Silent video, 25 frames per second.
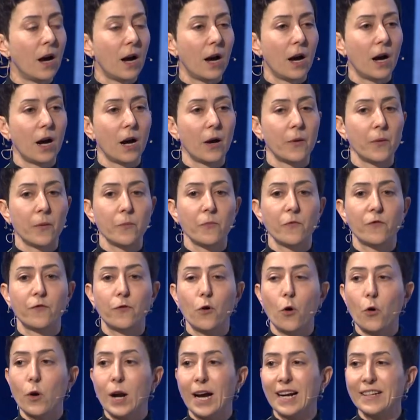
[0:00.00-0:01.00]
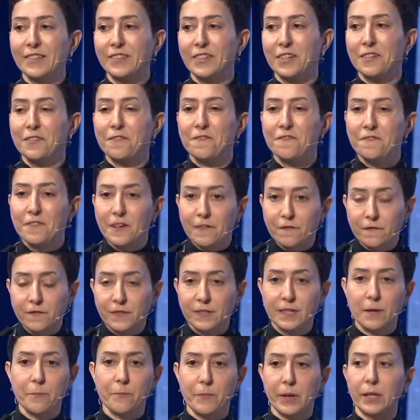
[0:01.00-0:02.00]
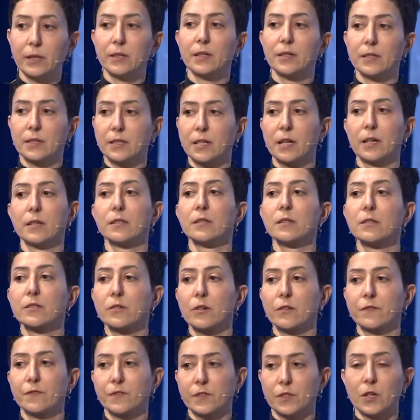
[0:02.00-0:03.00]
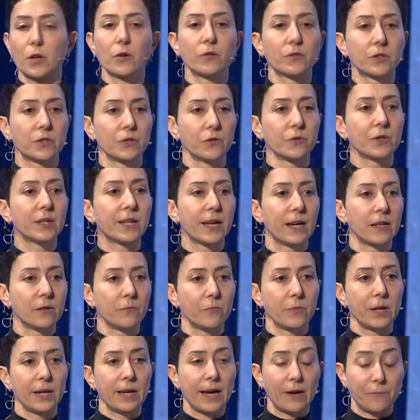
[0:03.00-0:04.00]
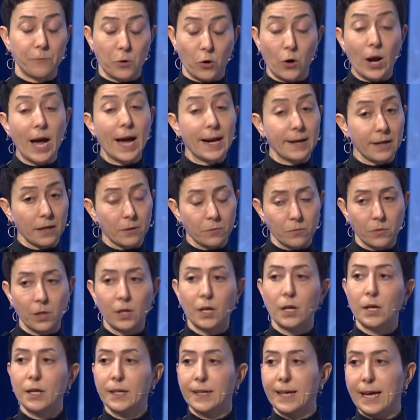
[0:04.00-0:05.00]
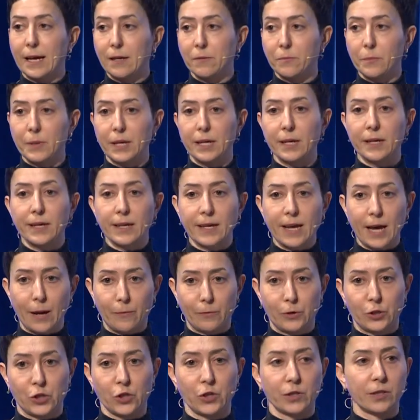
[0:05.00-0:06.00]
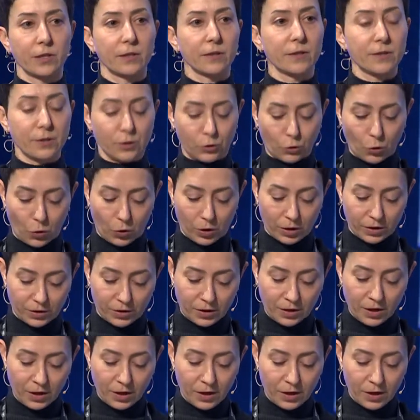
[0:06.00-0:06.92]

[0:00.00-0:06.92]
450 million tons of CO2 per annum can be captured and stored.